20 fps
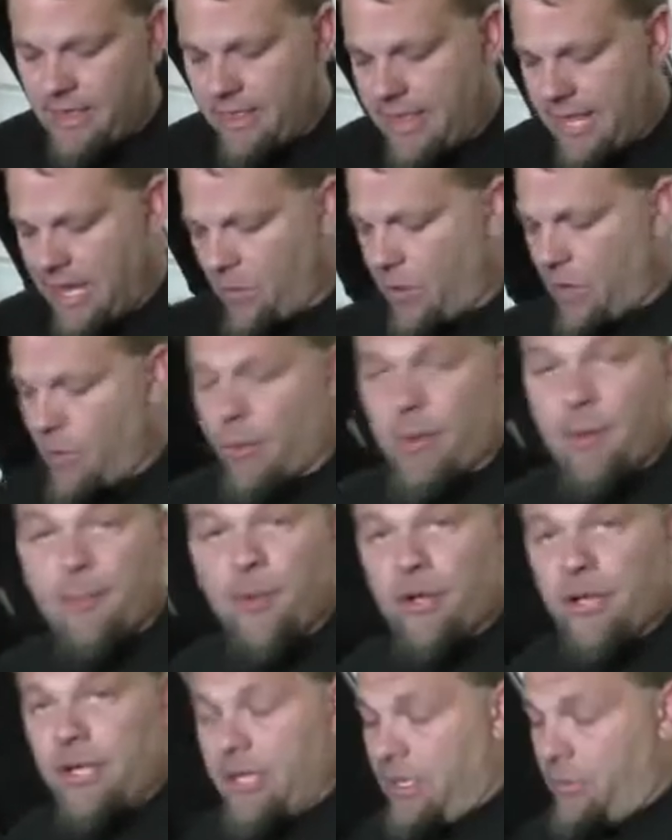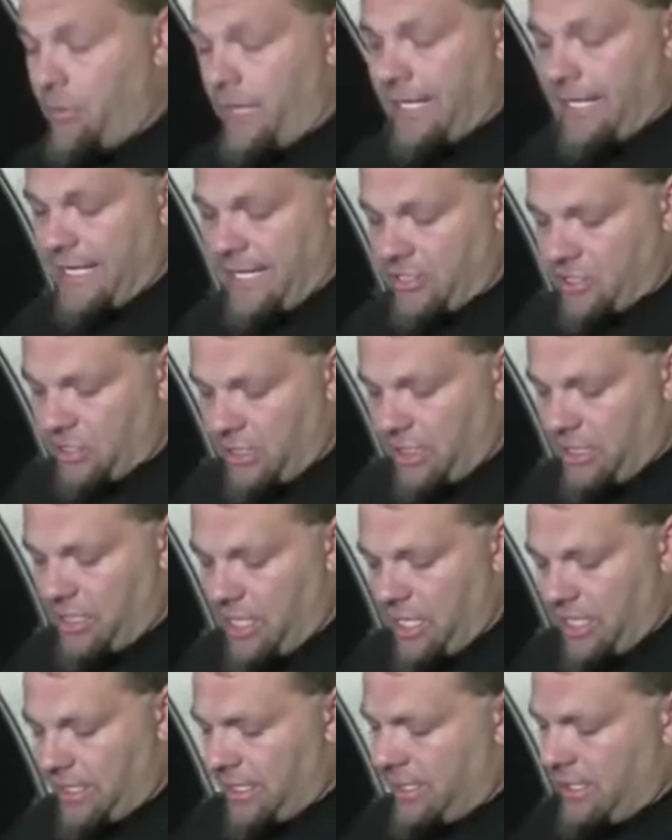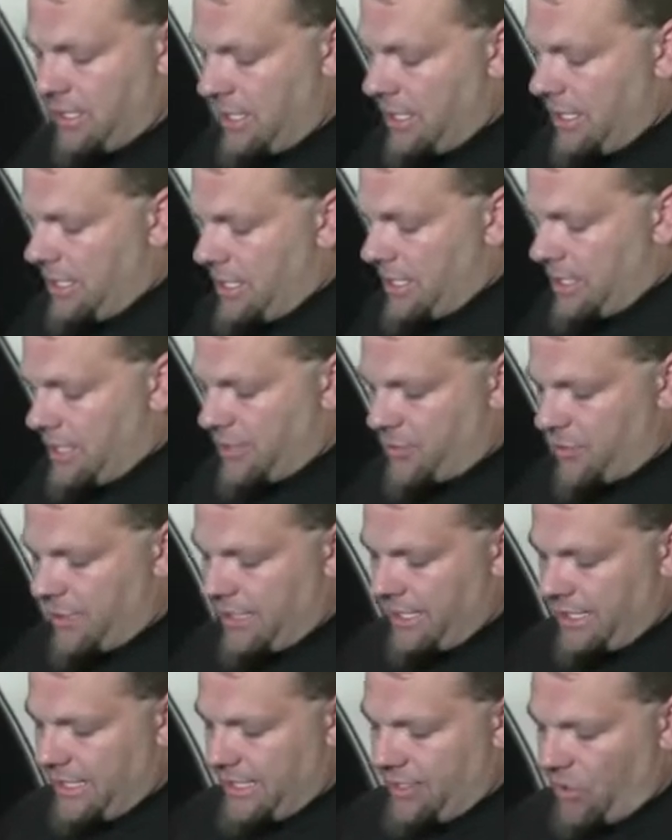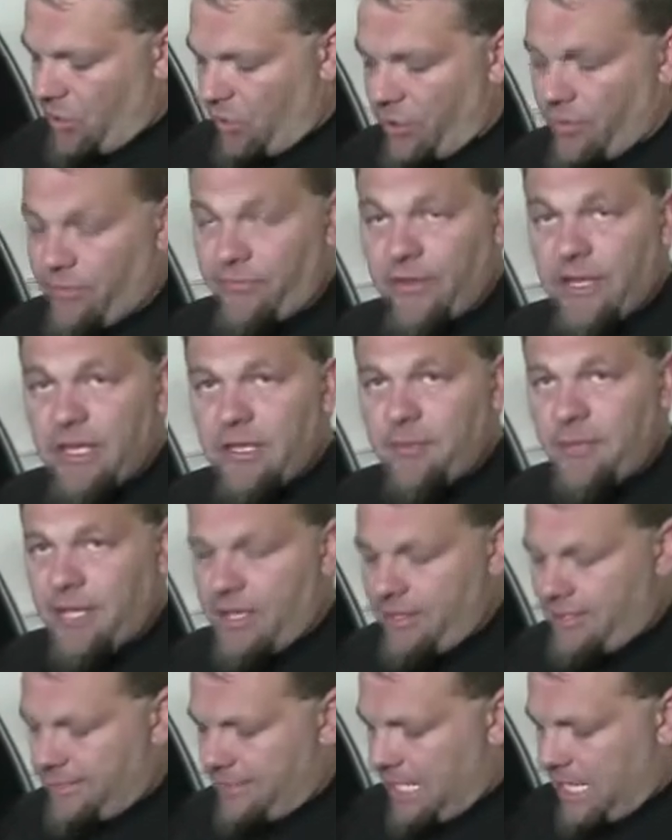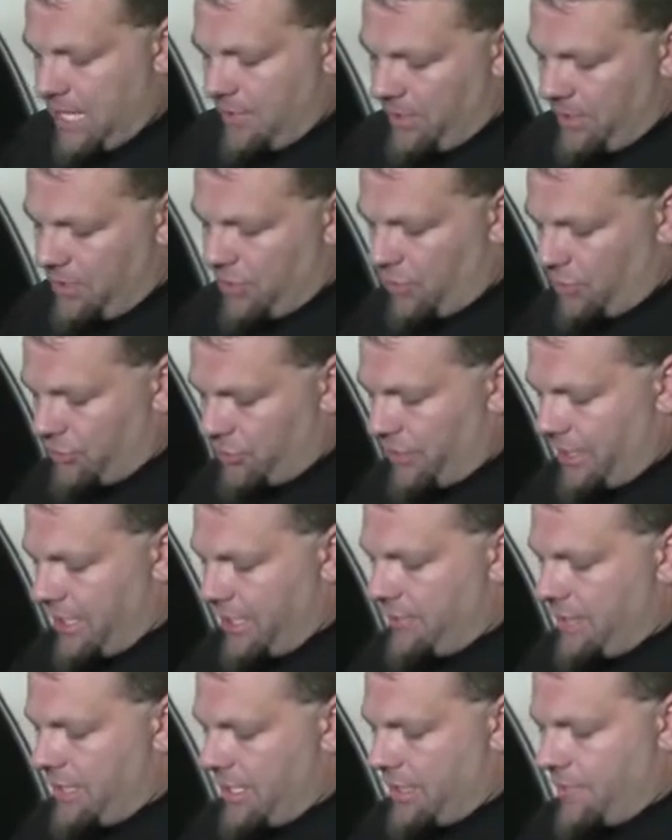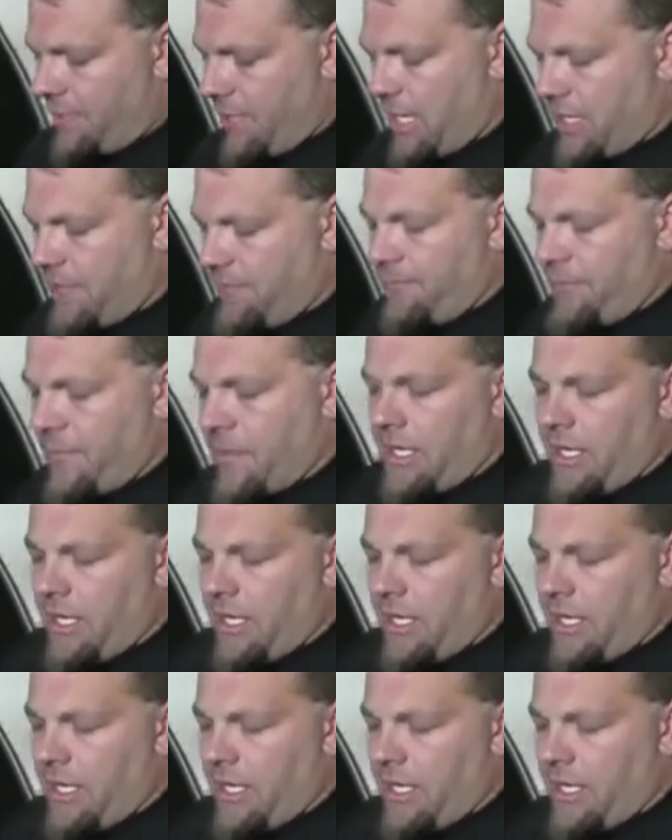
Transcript: That way when we put it in, we can actually clock it. Because we're going to need the oil feed to be on the top and the oil drain to be on the bottom.